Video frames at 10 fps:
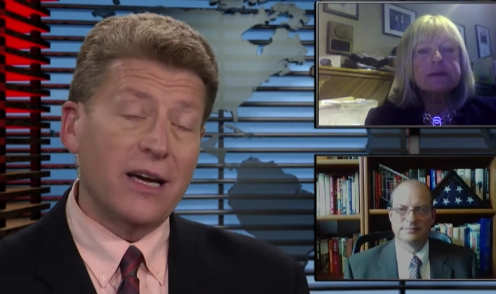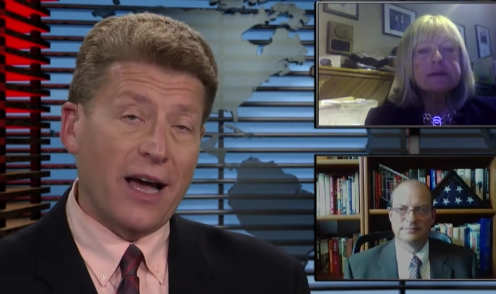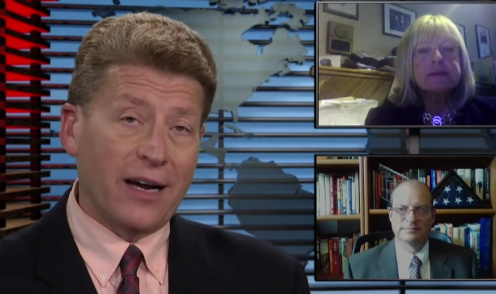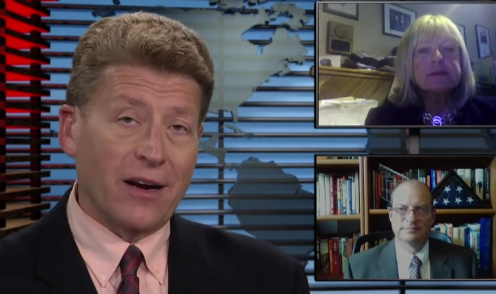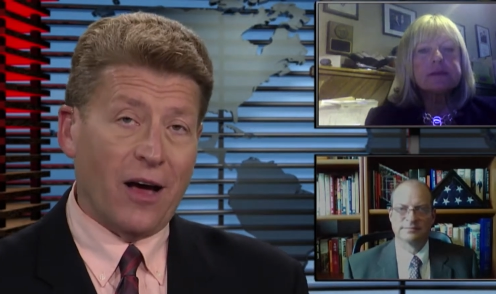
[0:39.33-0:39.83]

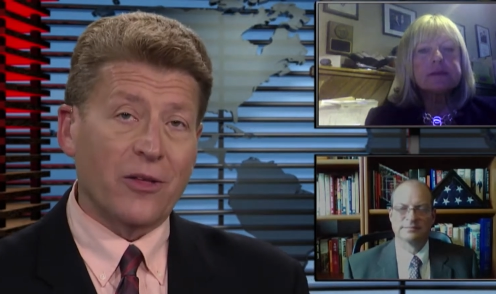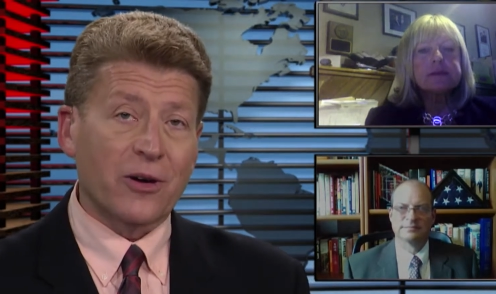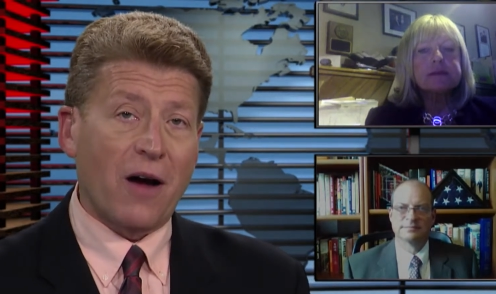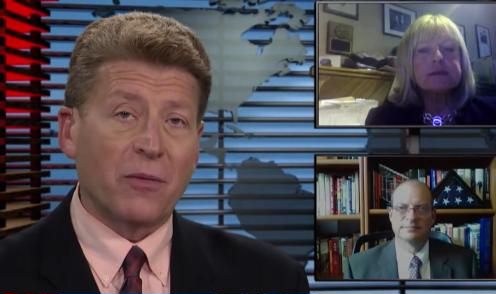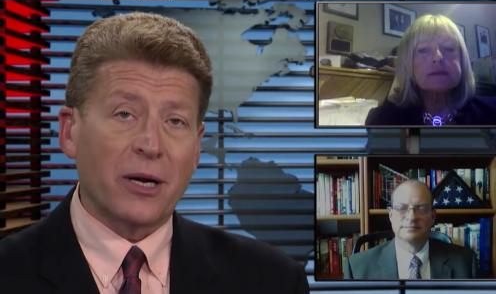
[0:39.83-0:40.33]
Speaker 1: and other
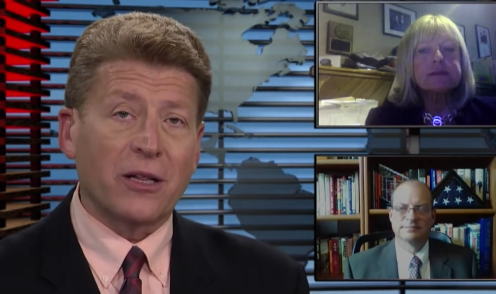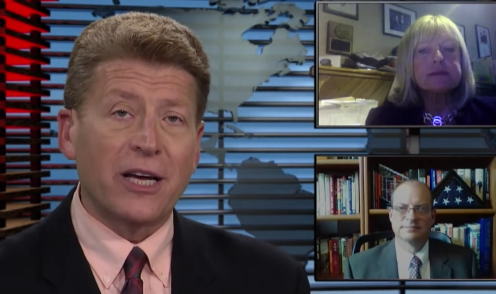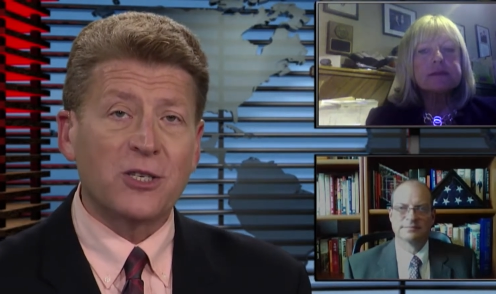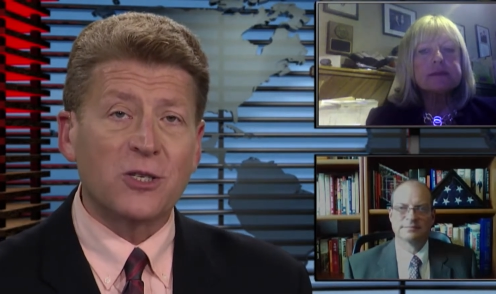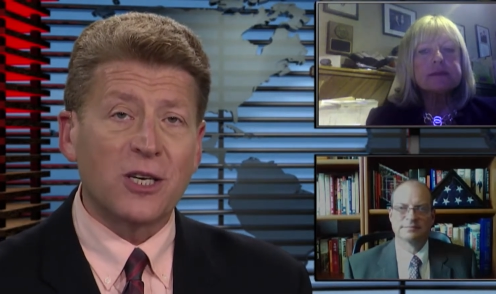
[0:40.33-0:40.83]
governmental
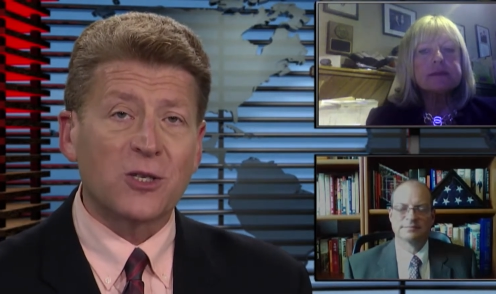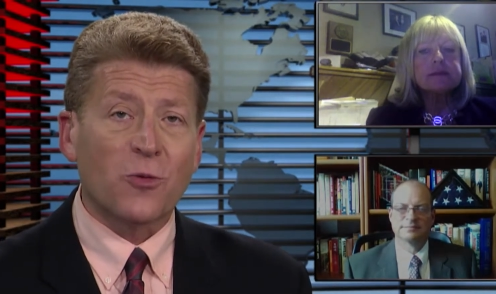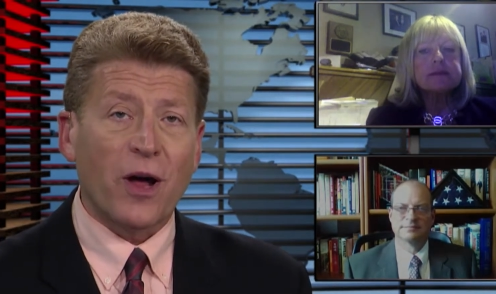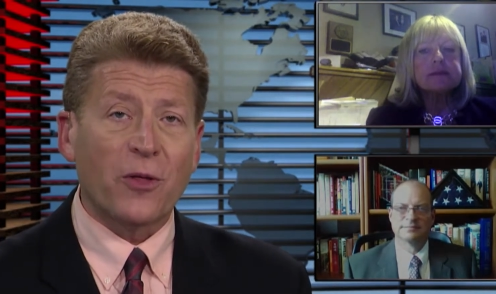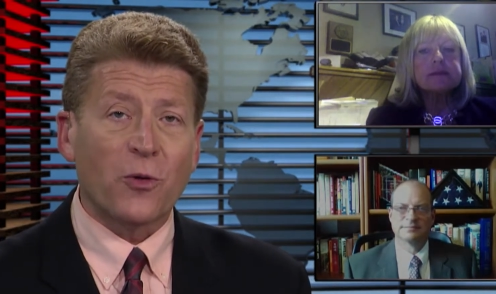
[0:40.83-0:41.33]
agencies
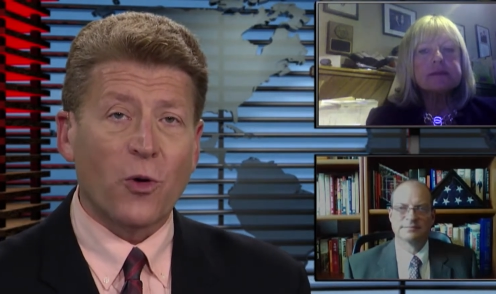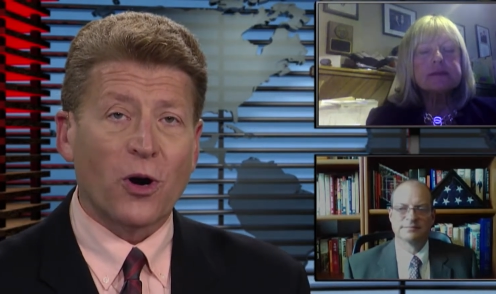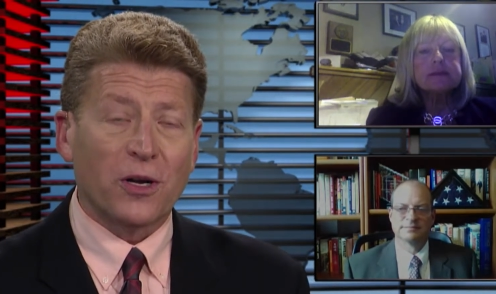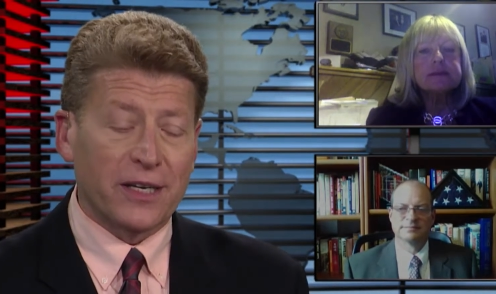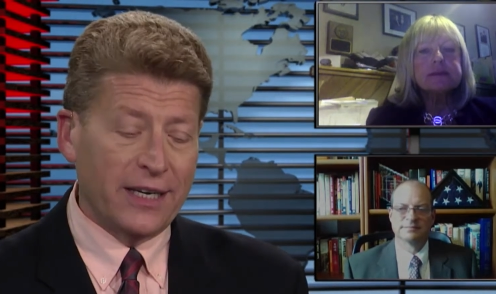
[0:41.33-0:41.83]
around the
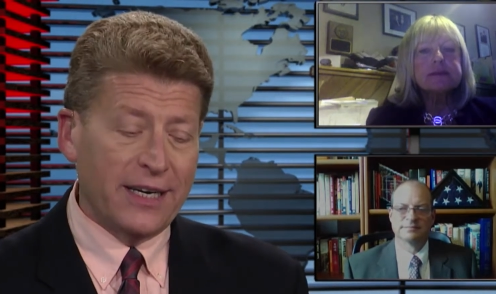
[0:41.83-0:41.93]
world,